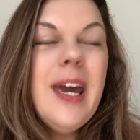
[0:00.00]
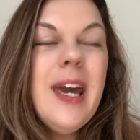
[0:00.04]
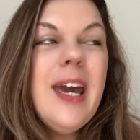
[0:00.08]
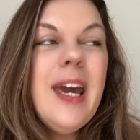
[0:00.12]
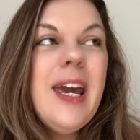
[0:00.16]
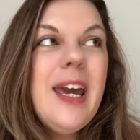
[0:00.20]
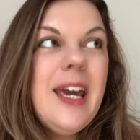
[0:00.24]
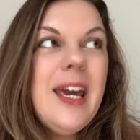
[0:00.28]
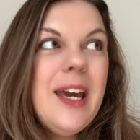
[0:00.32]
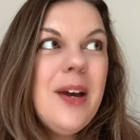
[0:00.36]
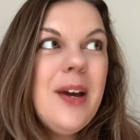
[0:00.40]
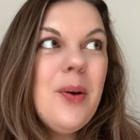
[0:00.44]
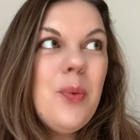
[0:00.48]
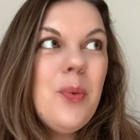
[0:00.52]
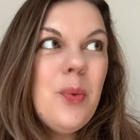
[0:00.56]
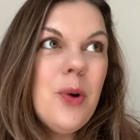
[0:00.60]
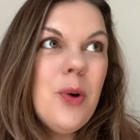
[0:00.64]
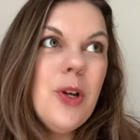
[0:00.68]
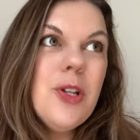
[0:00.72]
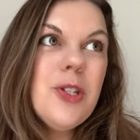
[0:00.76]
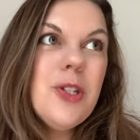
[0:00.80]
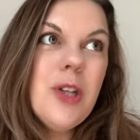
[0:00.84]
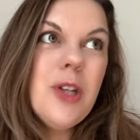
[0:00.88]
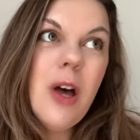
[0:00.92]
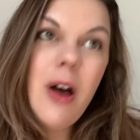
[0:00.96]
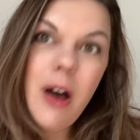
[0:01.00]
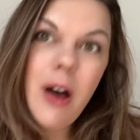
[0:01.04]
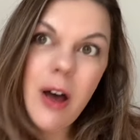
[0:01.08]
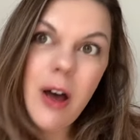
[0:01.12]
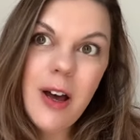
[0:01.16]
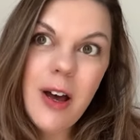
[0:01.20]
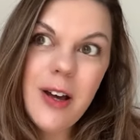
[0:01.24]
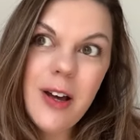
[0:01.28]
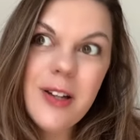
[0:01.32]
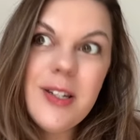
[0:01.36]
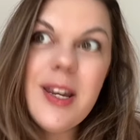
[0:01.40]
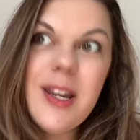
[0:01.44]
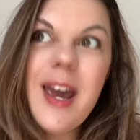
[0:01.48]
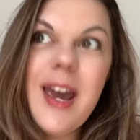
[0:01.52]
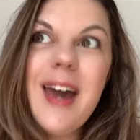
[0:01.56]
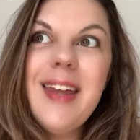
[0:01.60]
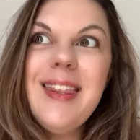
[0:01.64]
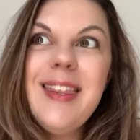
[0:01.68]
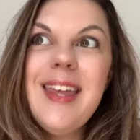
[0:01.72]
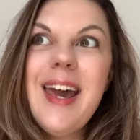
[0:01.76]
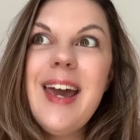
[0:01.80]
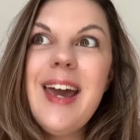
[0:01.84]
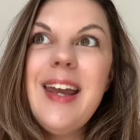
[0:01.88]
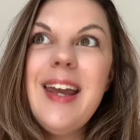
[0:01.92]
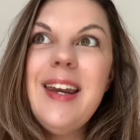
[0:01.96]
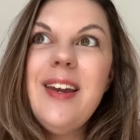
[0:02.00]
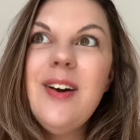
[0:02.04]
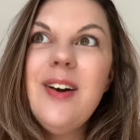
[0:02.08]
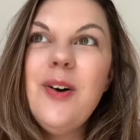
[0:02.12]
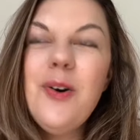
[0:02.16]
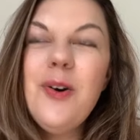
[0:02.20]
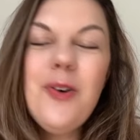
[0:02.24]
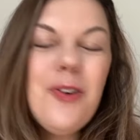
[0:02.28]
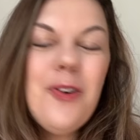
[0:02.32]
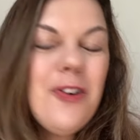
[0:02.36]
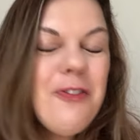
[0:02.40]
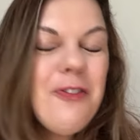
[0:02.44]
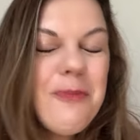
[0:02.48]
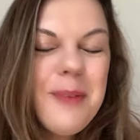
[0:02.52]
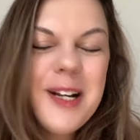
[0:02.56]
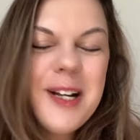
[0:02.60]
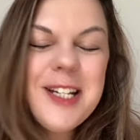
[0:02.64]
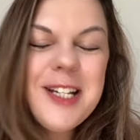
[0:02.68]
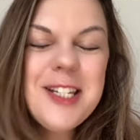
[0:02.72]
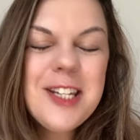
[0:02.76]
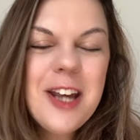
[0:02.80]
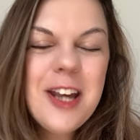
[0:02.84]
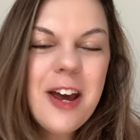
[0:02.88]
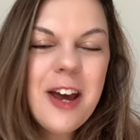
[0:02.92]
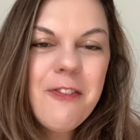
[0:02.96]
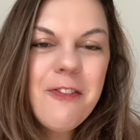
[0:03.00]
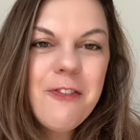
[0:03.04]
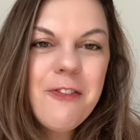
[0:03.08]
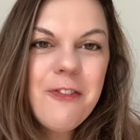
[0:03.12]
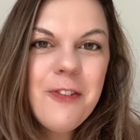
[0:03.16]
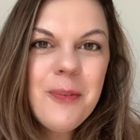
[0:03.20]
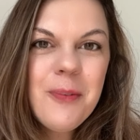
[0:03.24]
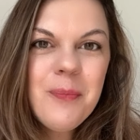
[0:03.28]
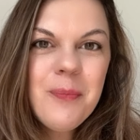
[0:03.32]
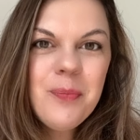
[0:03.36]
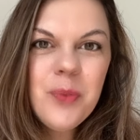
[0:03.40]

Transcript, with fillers: It was hard, and then all of my stuff,